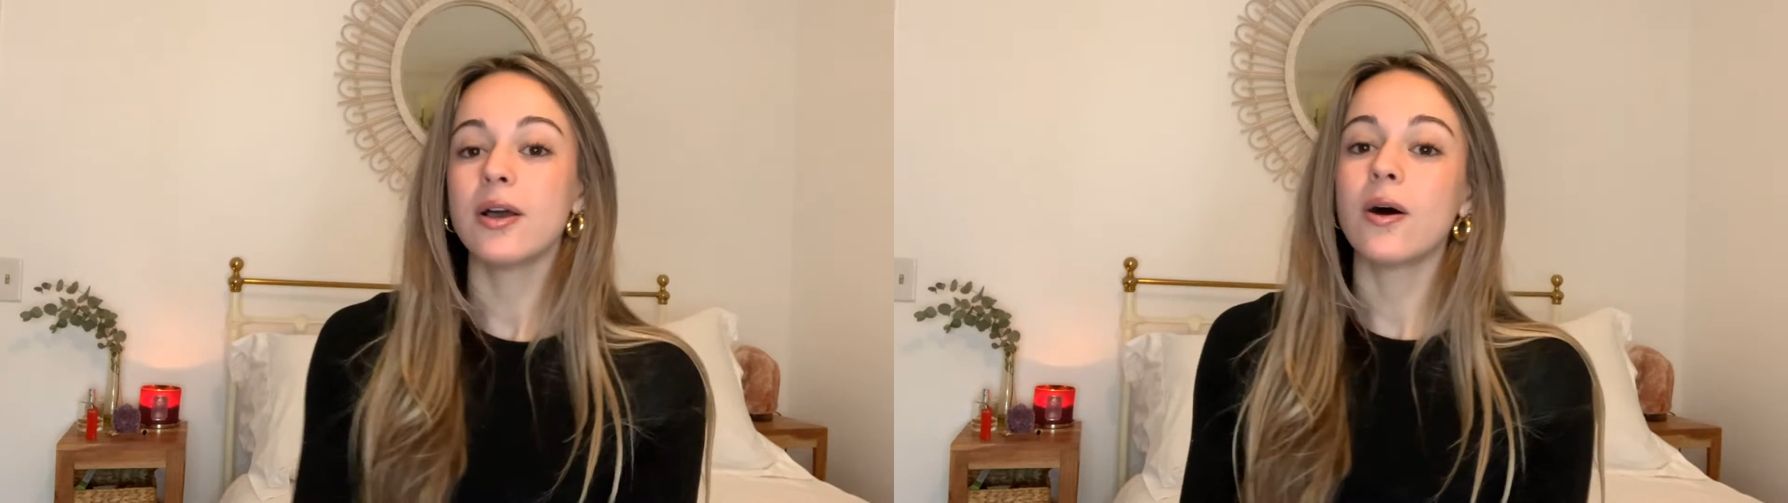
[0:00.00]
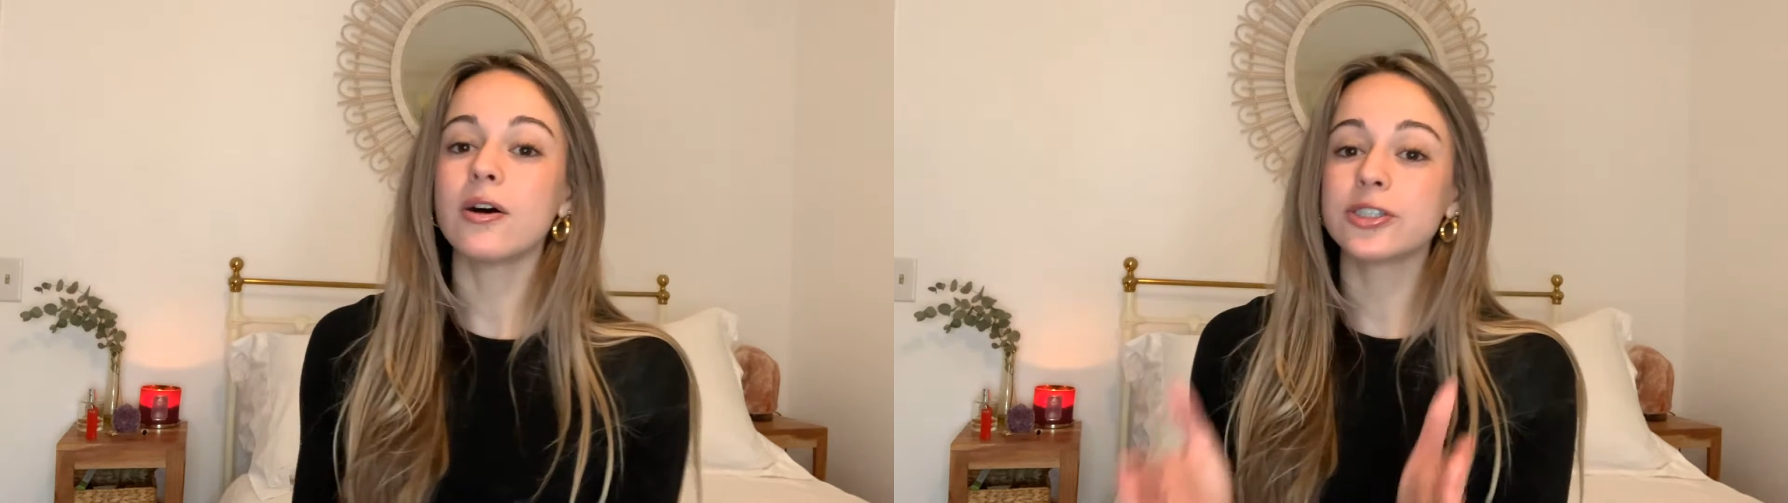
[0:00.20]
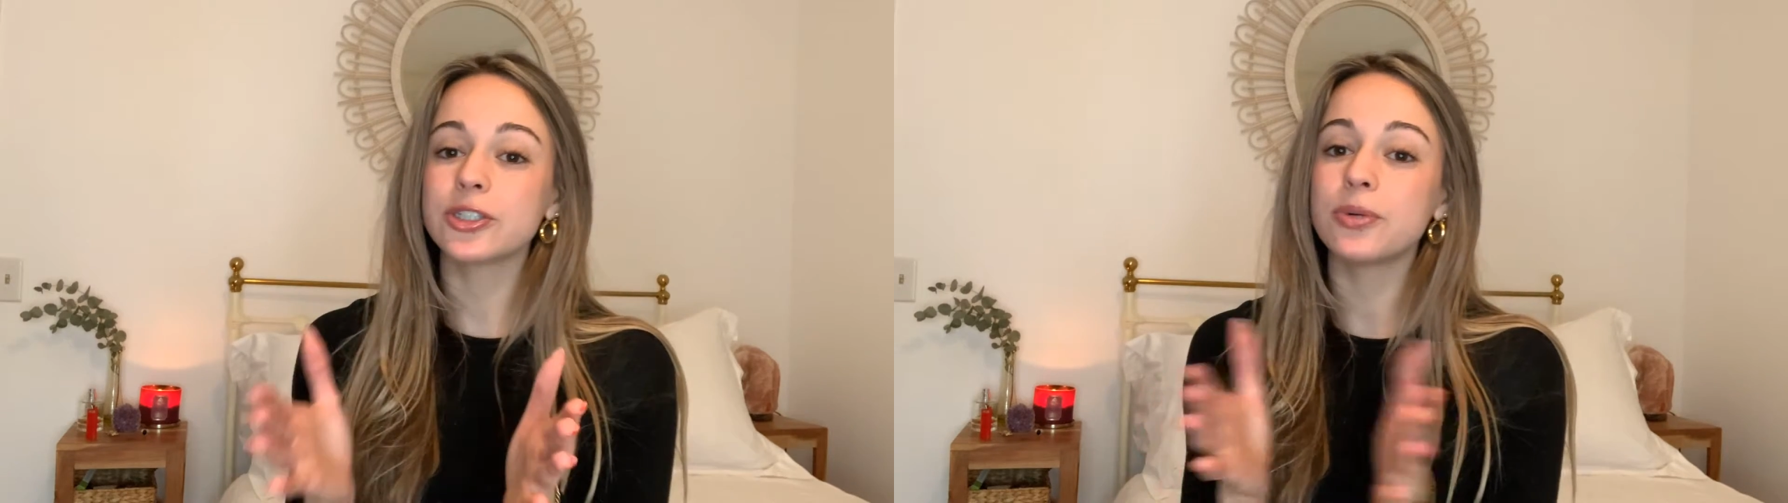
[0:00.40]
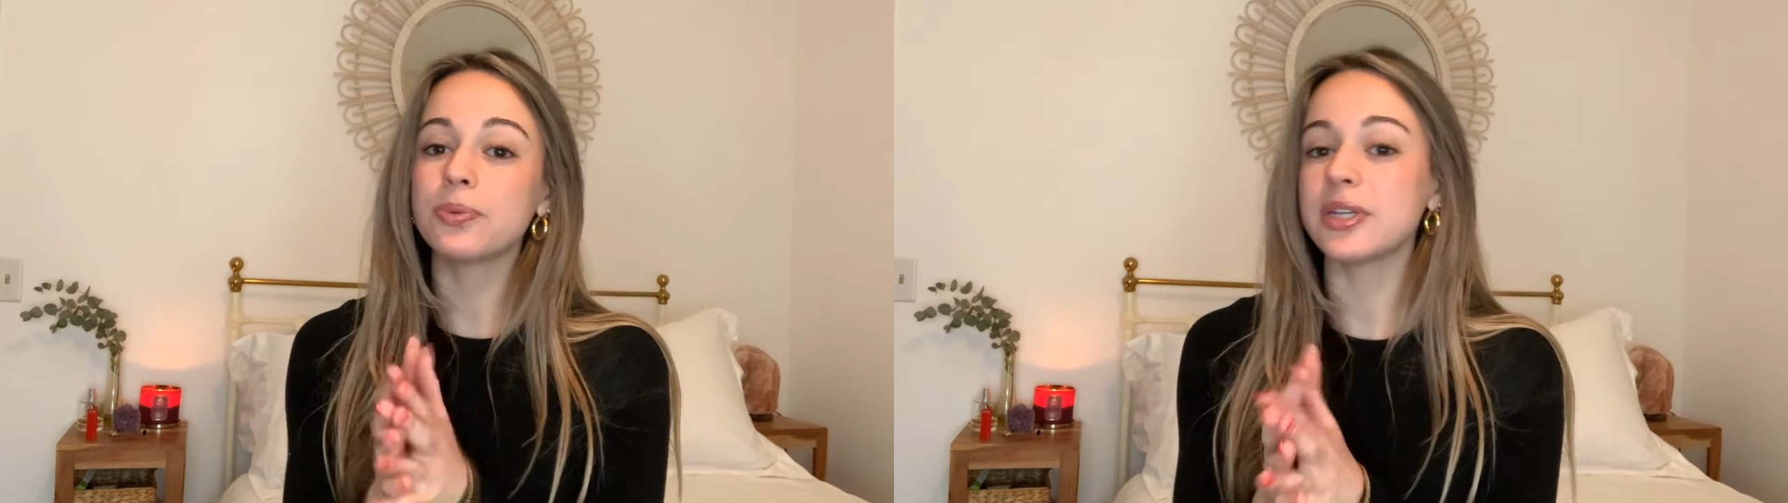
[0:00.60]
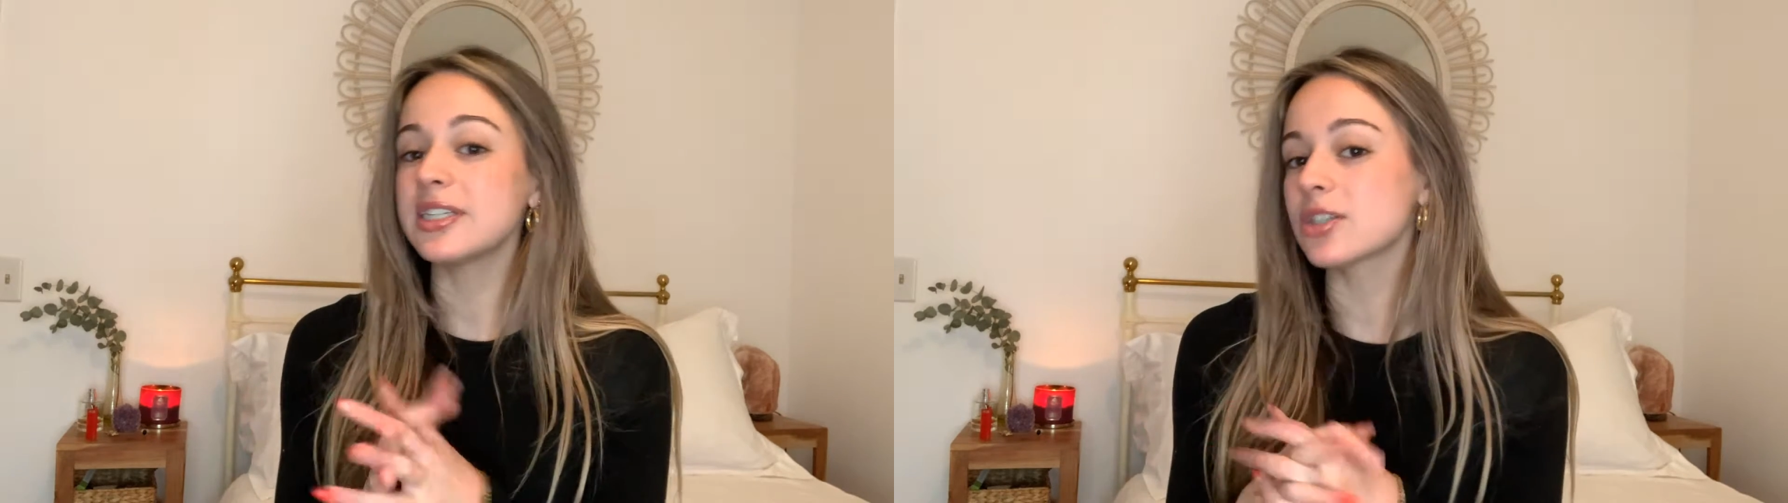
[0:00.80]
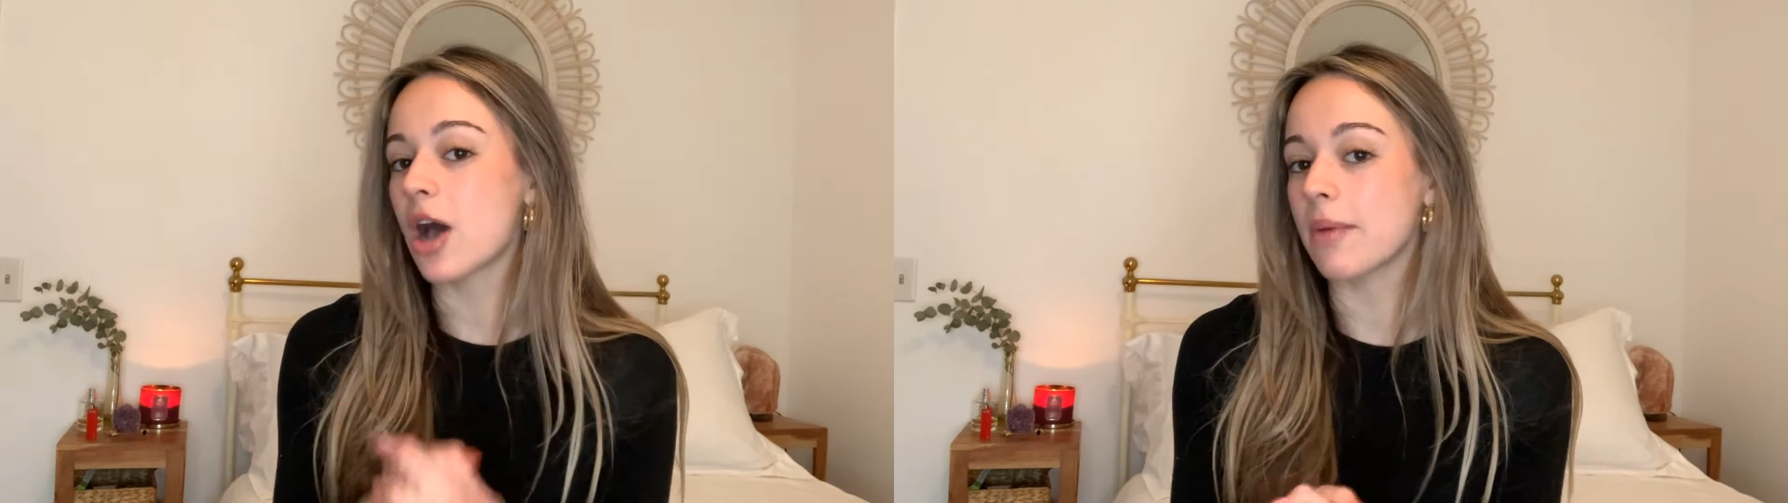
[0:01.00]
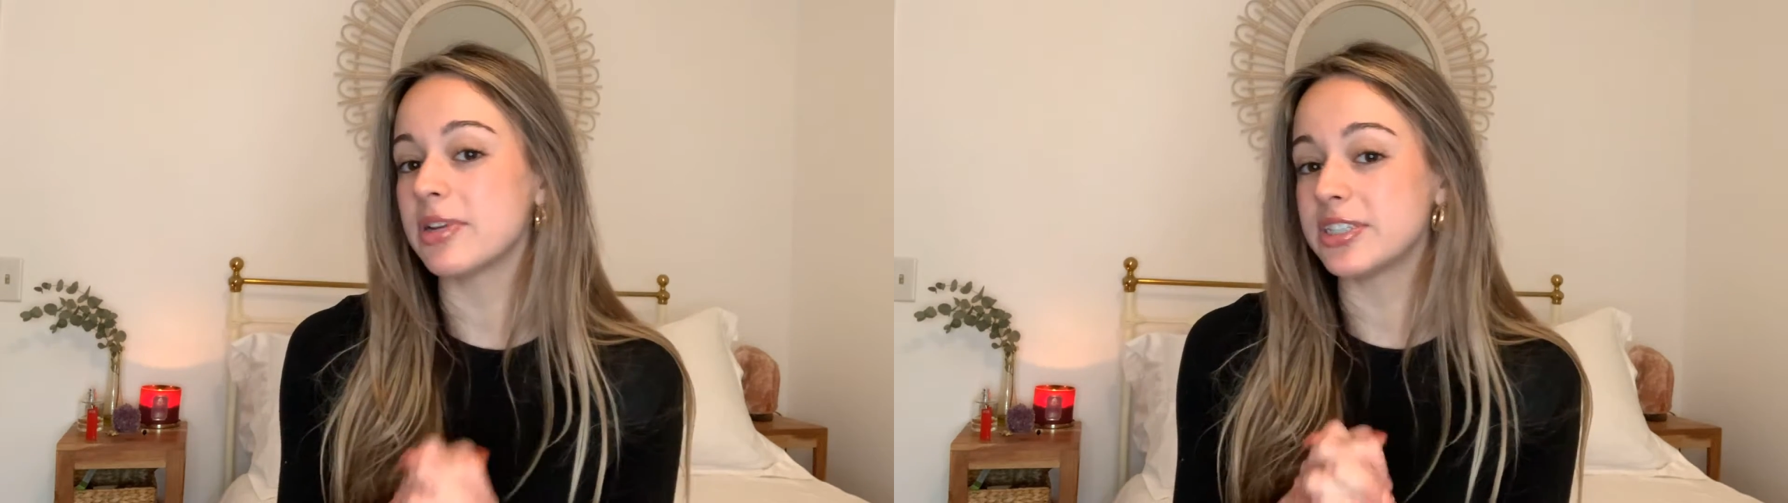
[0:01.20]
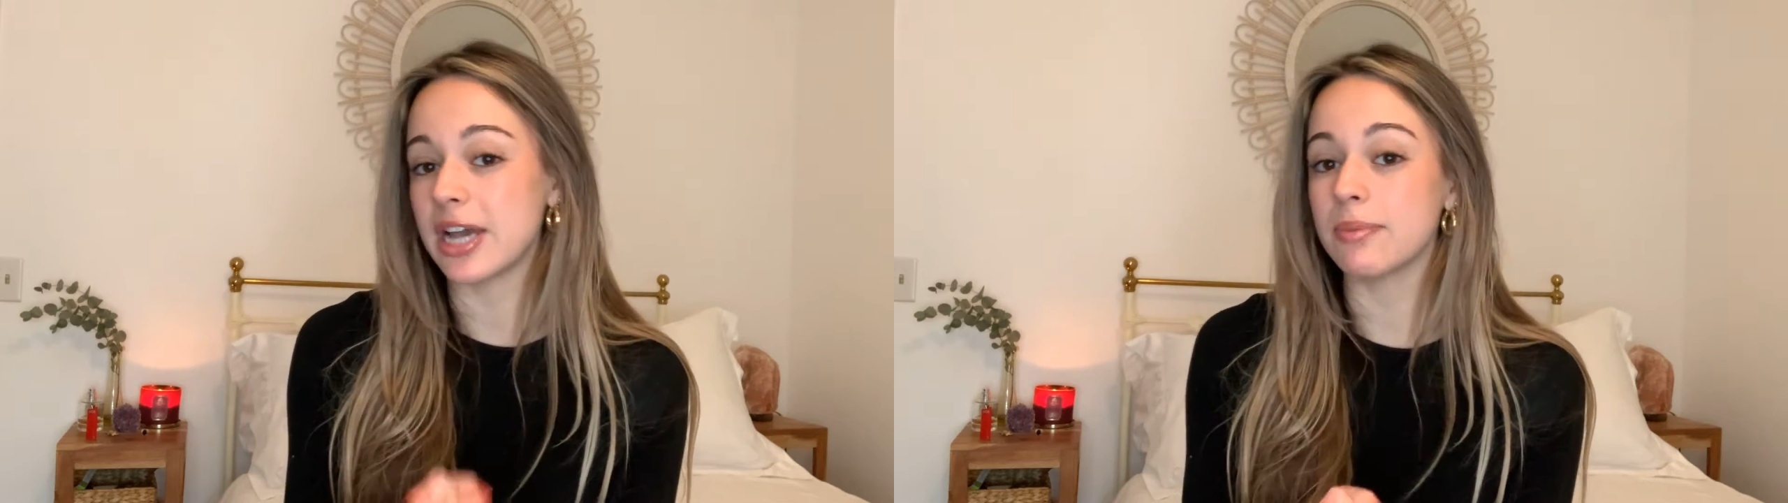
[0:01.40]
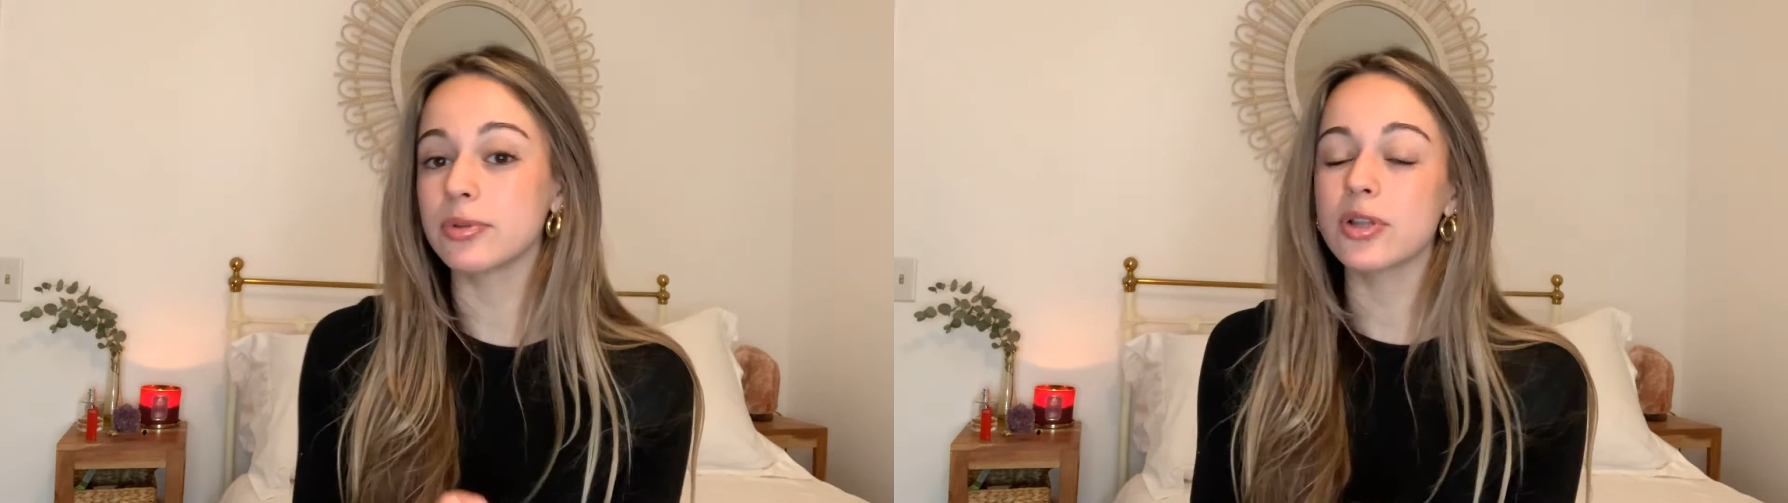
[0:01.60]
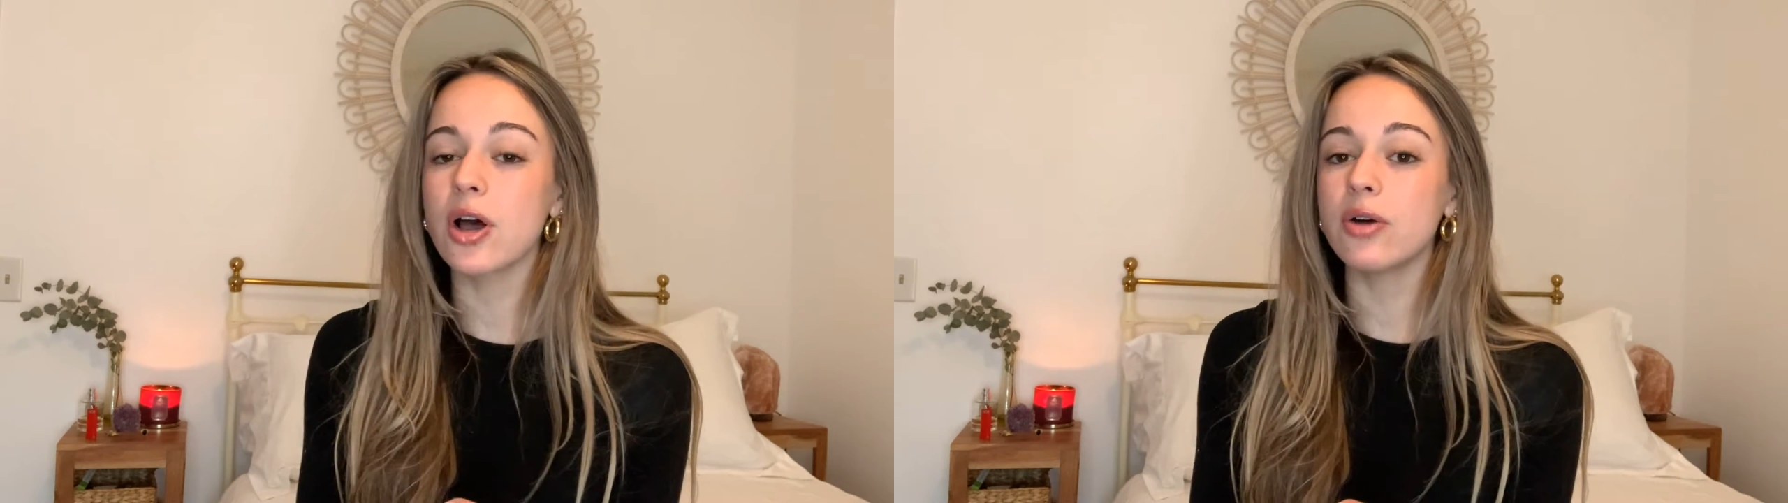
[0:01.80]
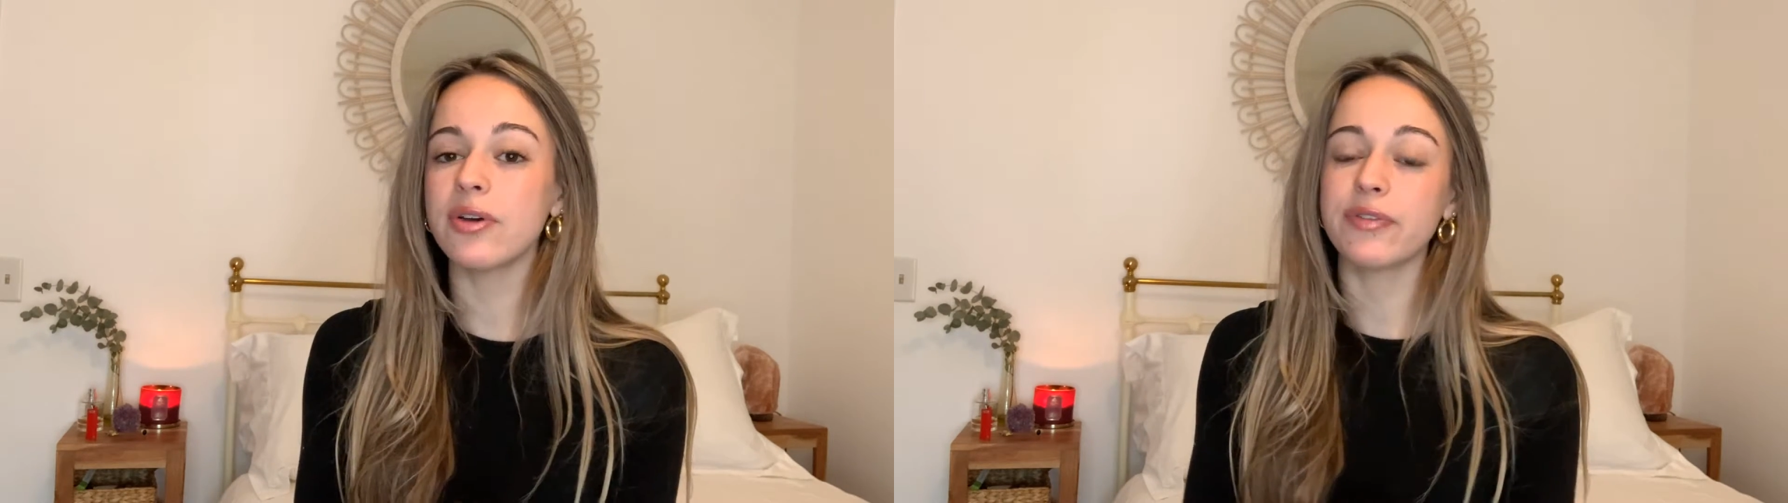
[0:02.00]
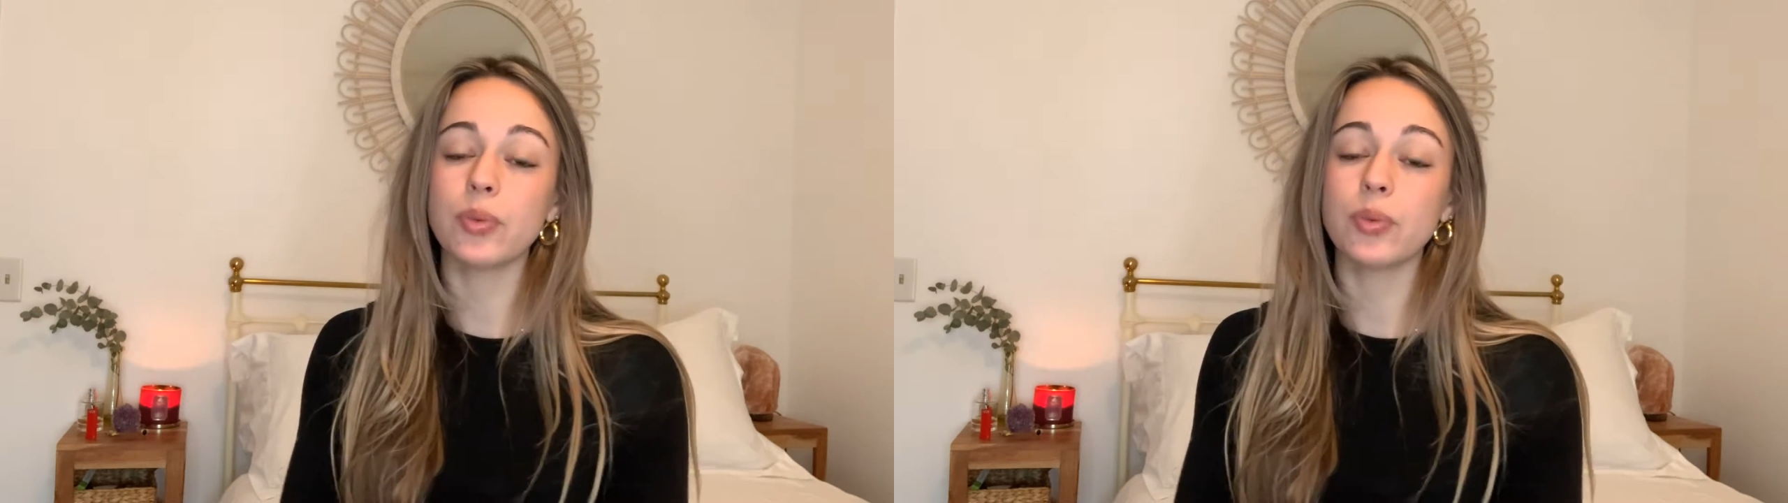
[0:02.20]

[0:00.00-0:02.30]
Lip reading: Also, please comment down below if